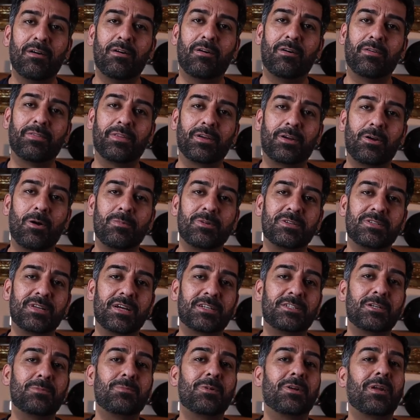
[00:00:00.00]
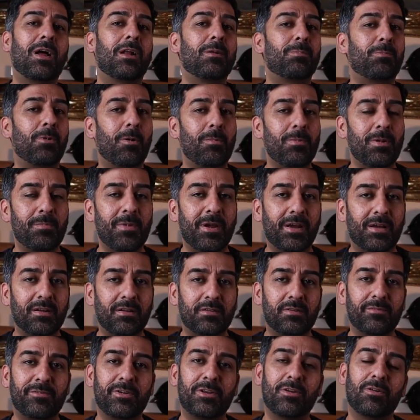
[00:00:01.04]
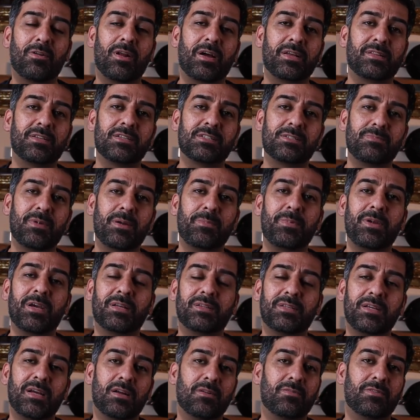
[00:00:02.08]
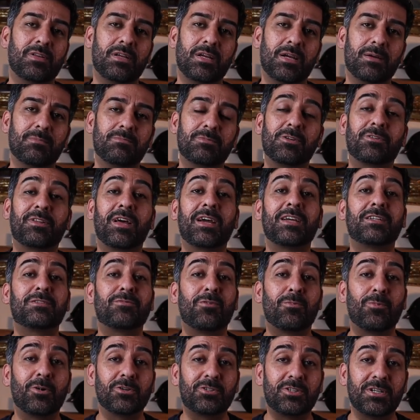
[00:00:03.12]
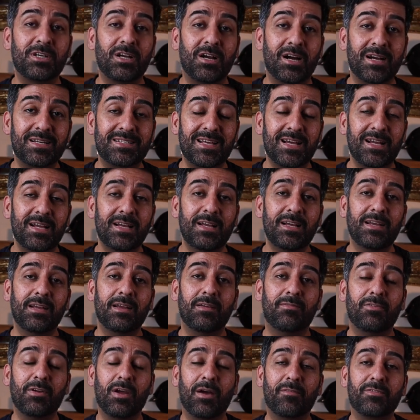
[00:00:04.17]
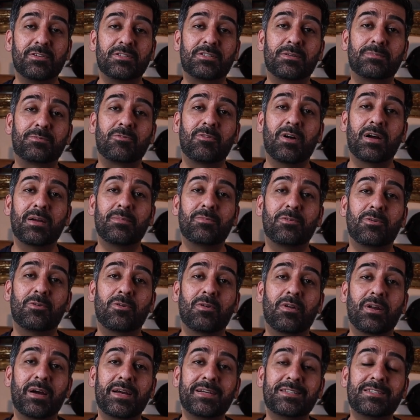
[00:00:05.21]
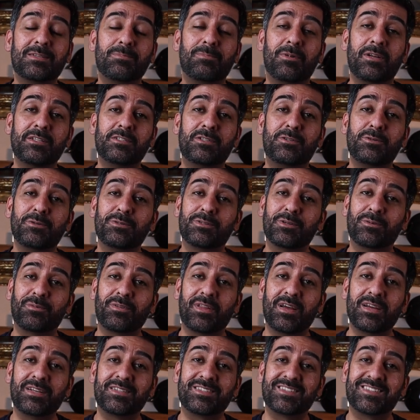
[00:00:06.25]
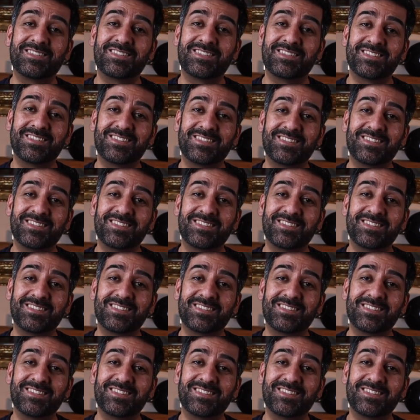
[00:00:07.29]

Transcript: on the comment section, but I'll probably make another video like this maybe at the end of the year. So thanks for watching, guys. If you haven't subscribed or liked, please do so. Thanks